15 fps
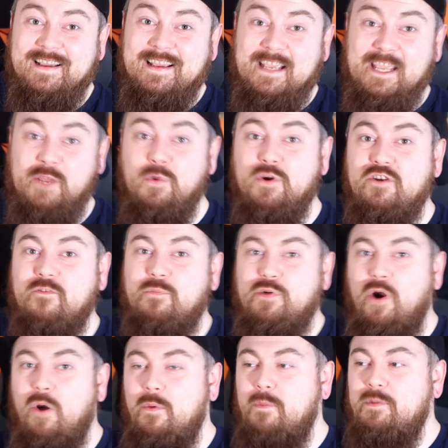he would have
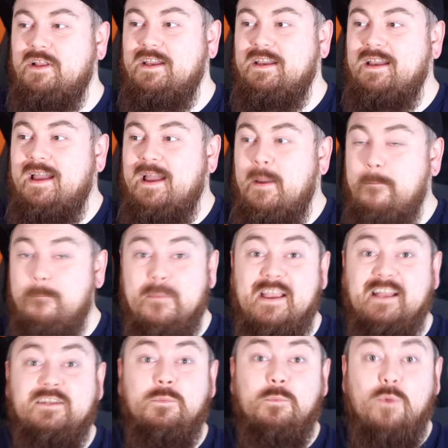probably
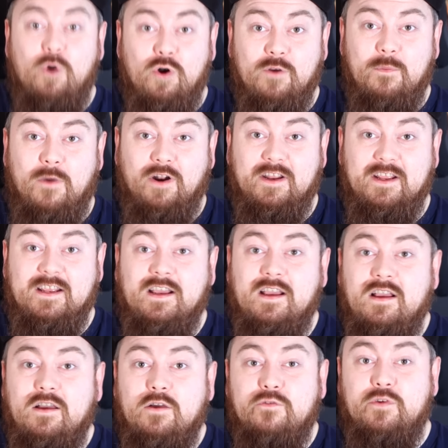made more money
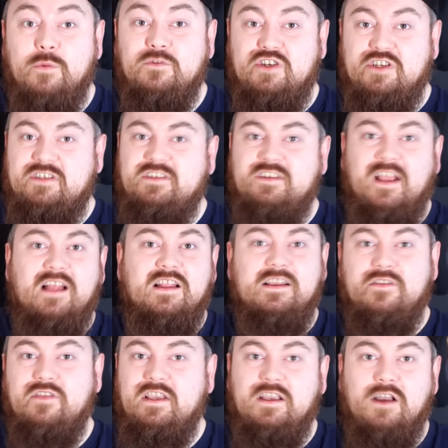from just
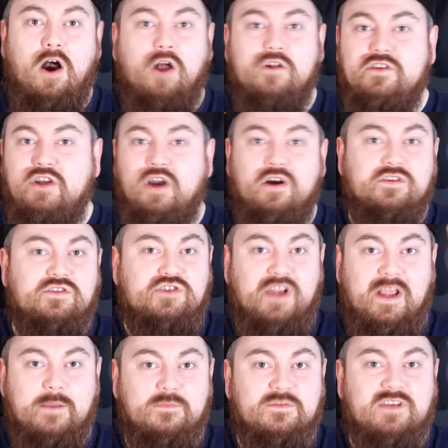selling the uncut
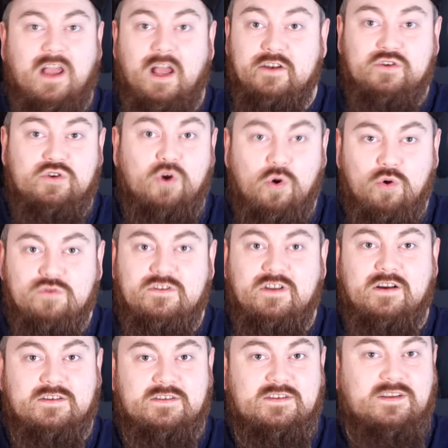gems and gold
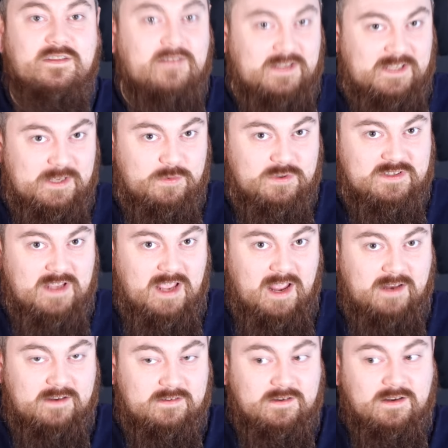dust that he was
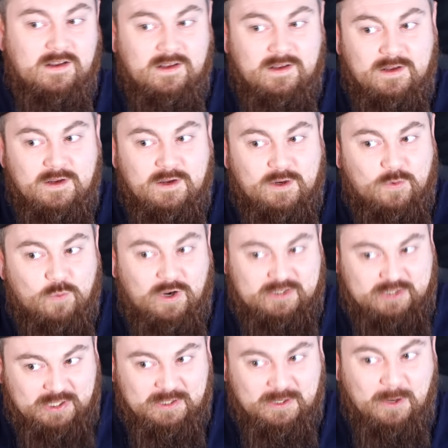getting,
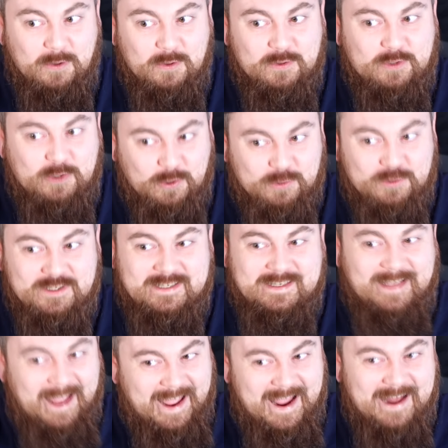which he now couldn't
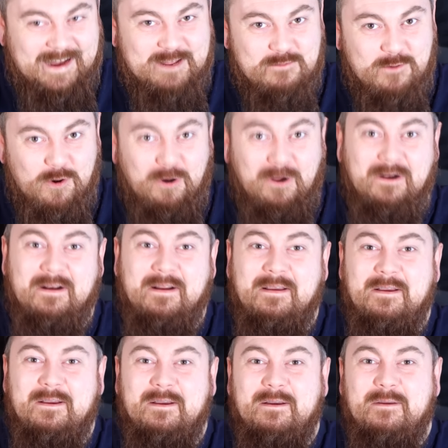get anymore
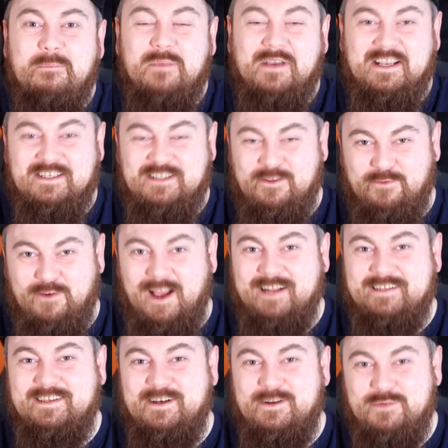because the
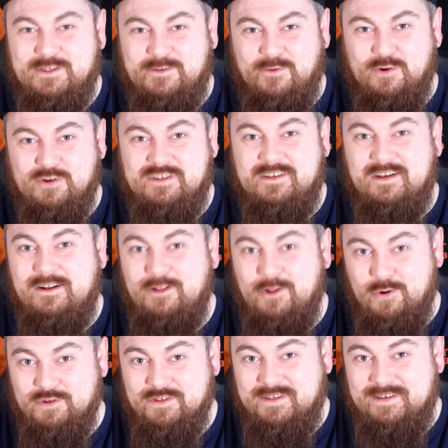factory was forced to
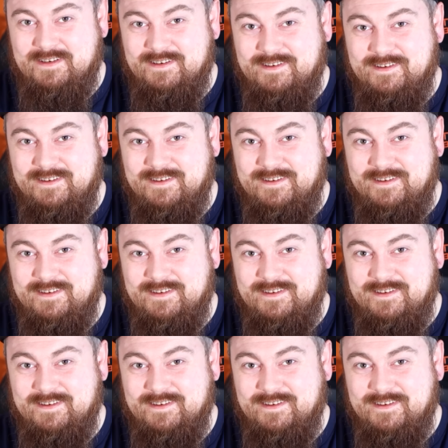close.